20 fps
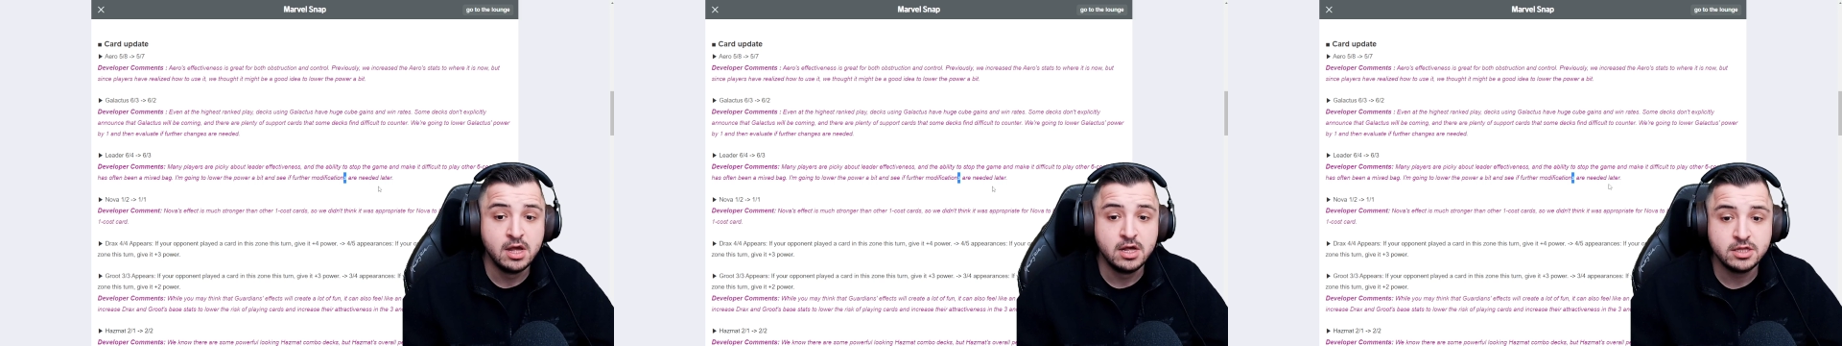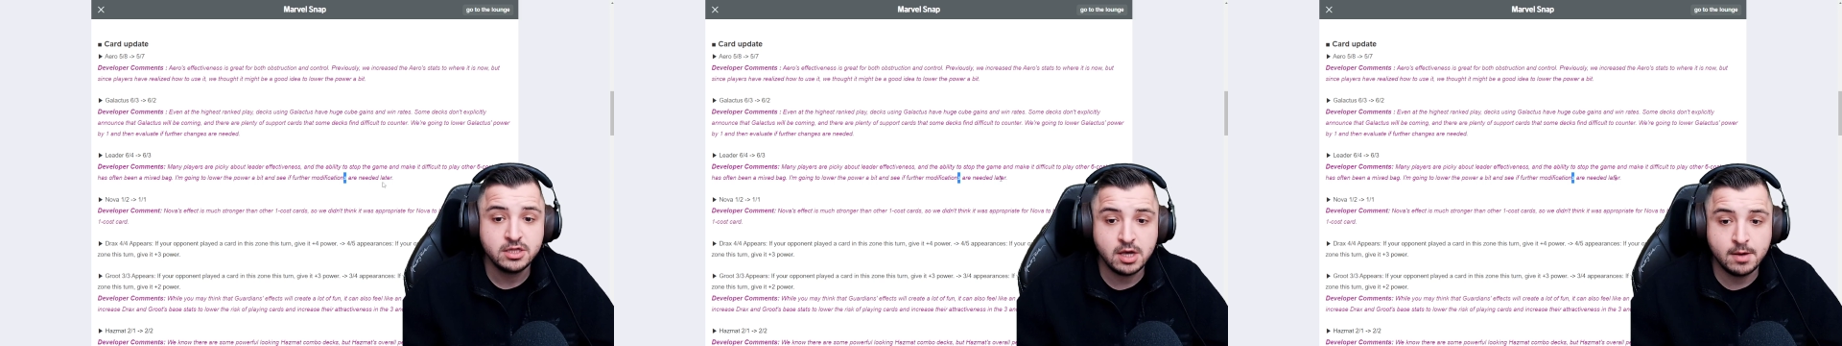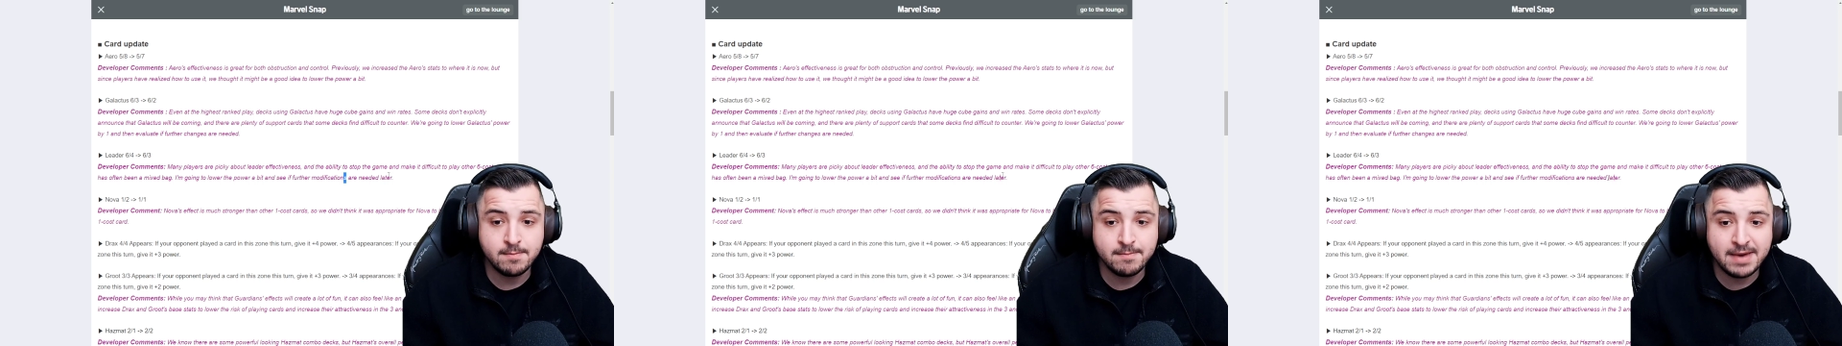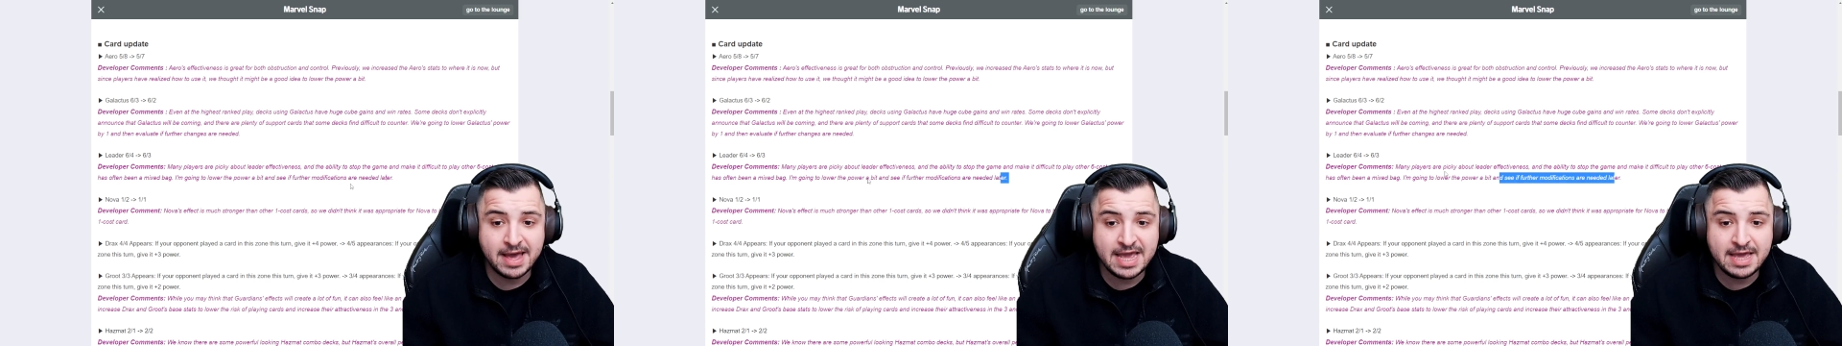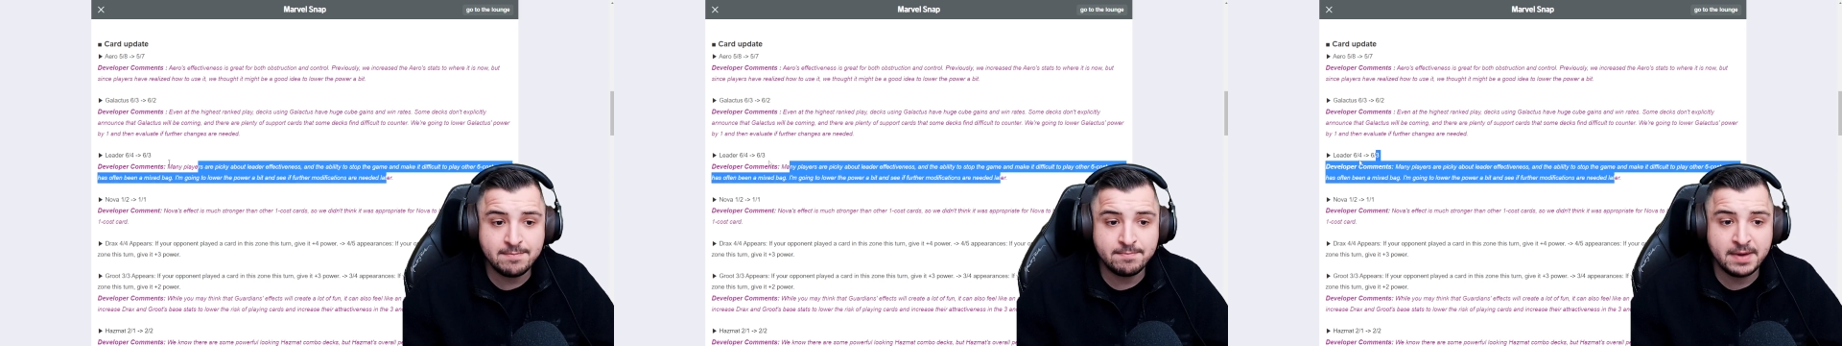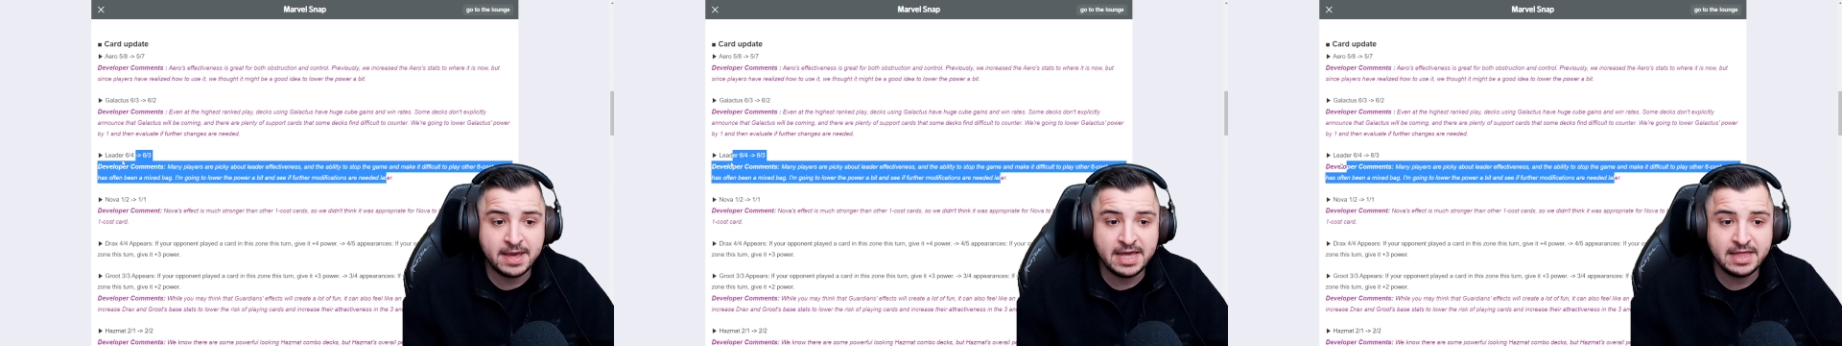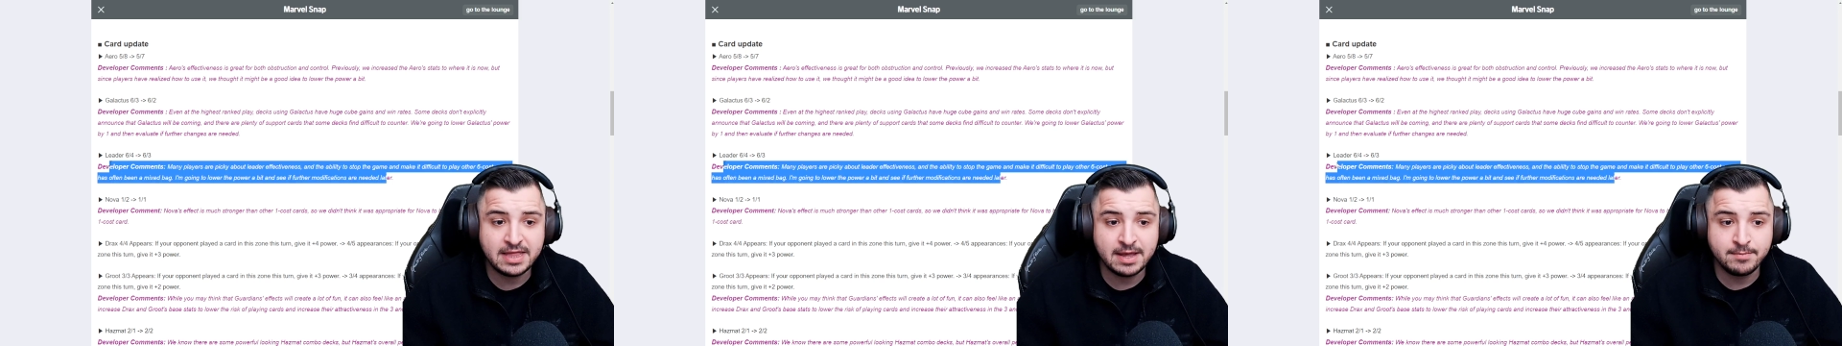So
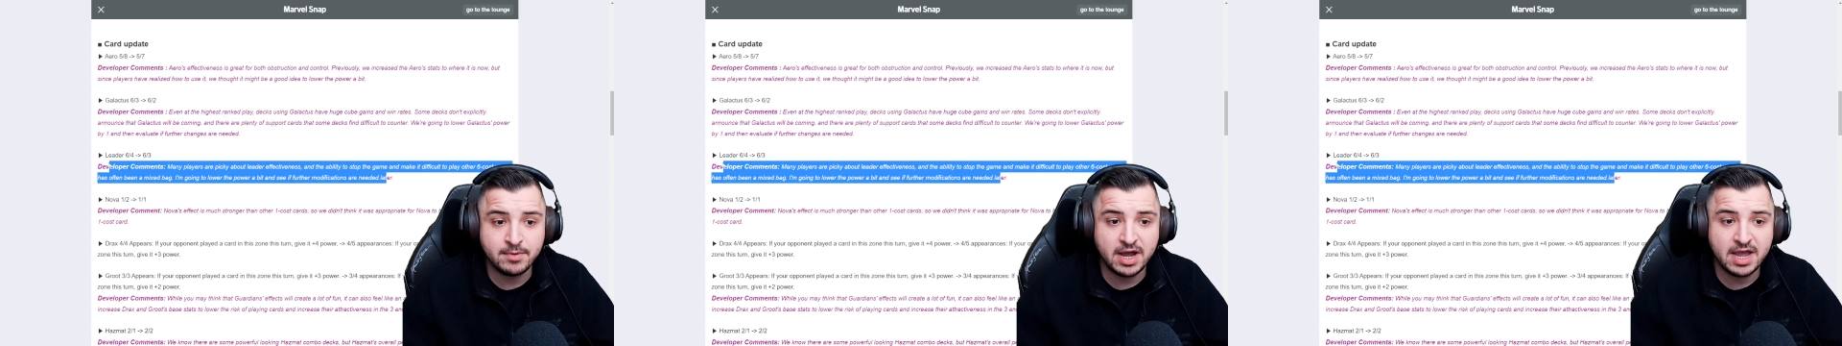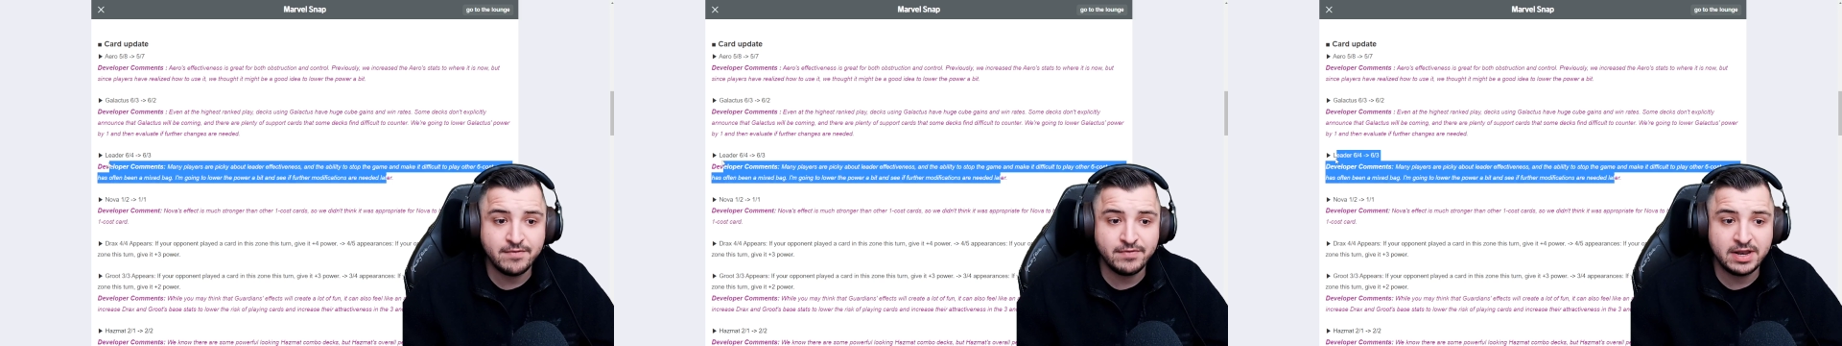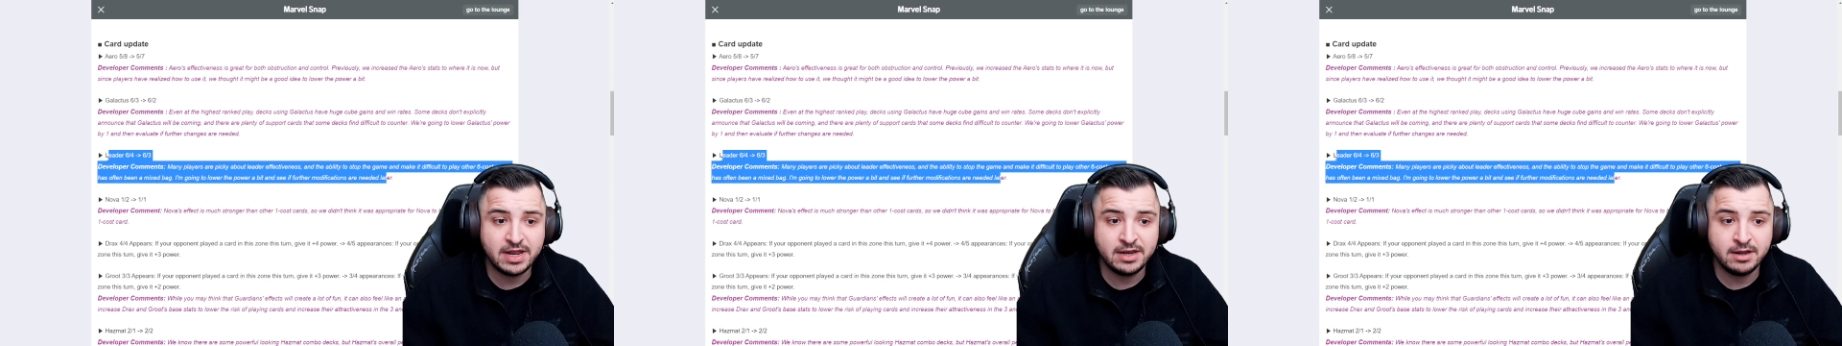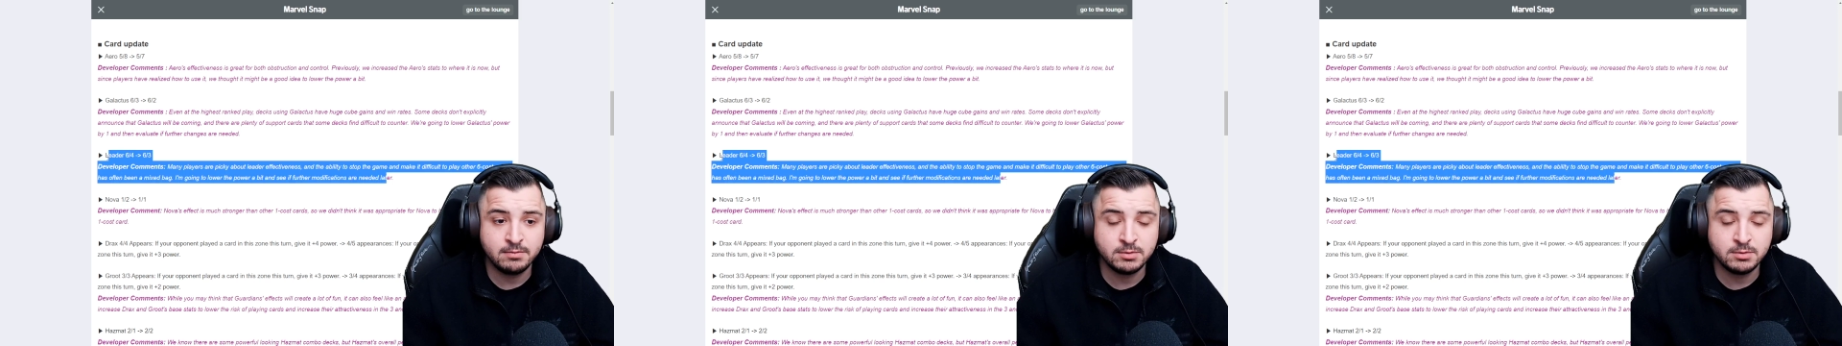maybe they might even end